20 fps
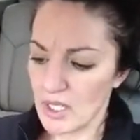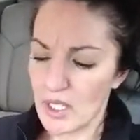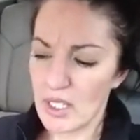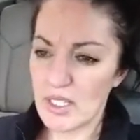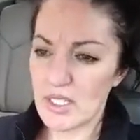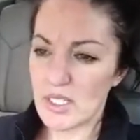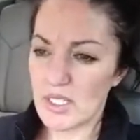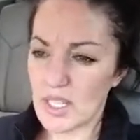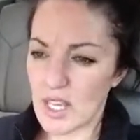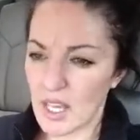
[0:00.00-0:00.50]

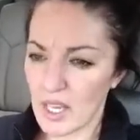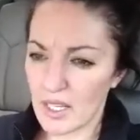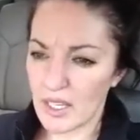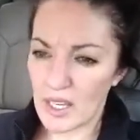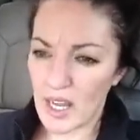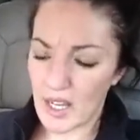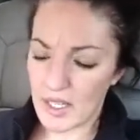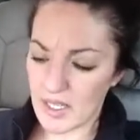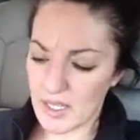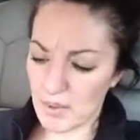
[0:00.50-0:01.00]
It's uh,
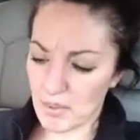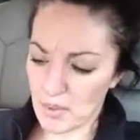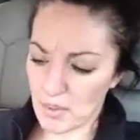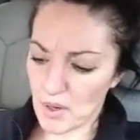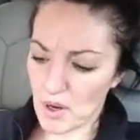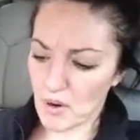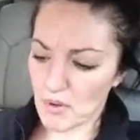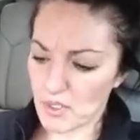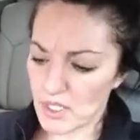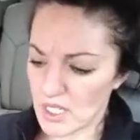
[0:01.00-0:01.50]
got some
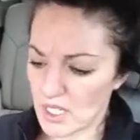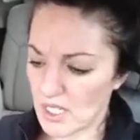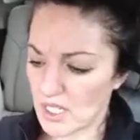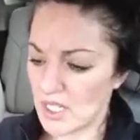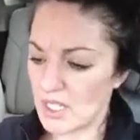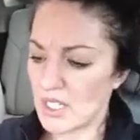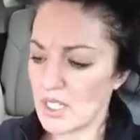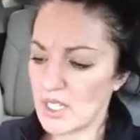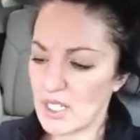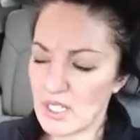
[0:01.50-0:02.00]

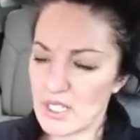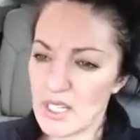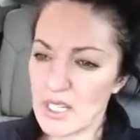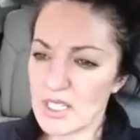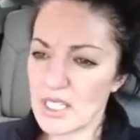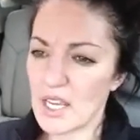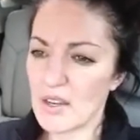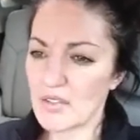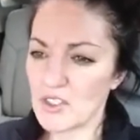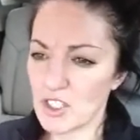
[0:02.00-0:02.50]
protein. It
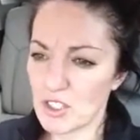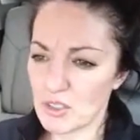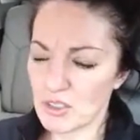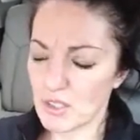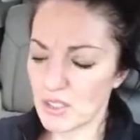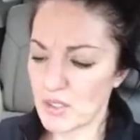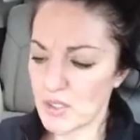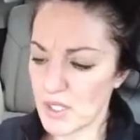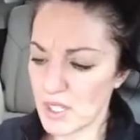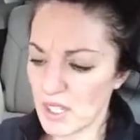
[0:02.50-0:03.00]
does have
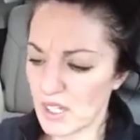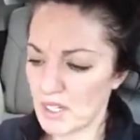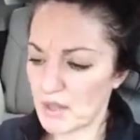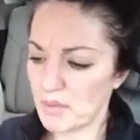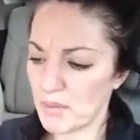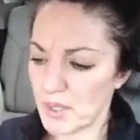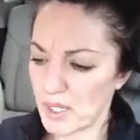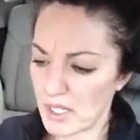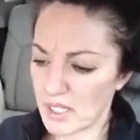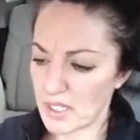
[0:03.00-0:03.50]
sugars in
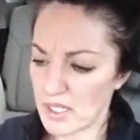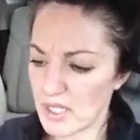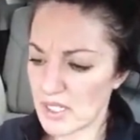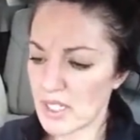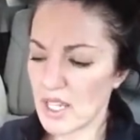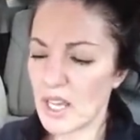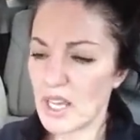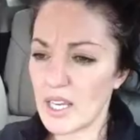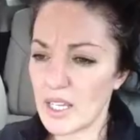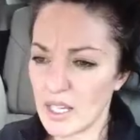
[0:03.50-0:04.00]
it, but
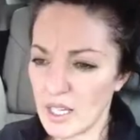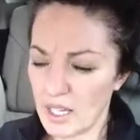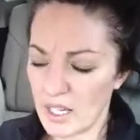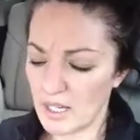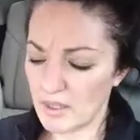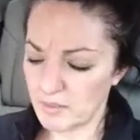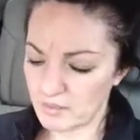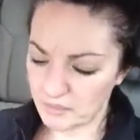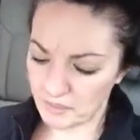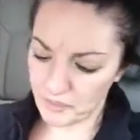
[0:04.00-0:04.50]
it's like,
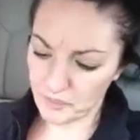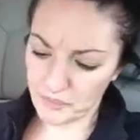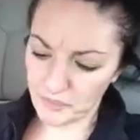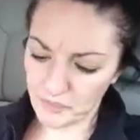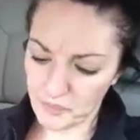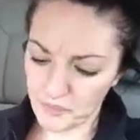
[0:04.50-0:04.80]
um,